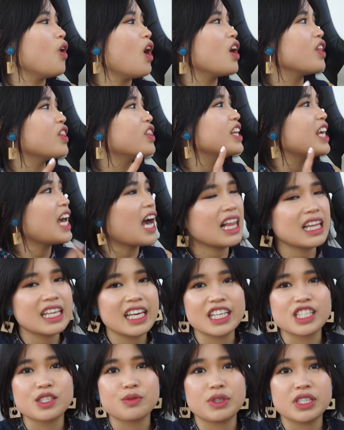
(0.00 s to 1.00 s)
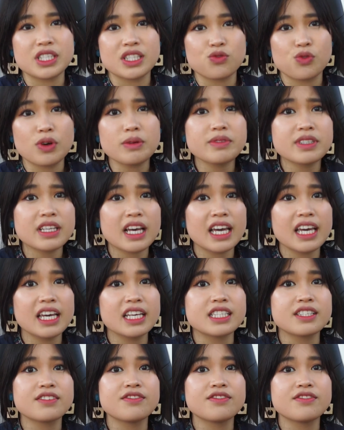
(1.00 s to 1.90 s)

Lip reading: on the AliExpress website,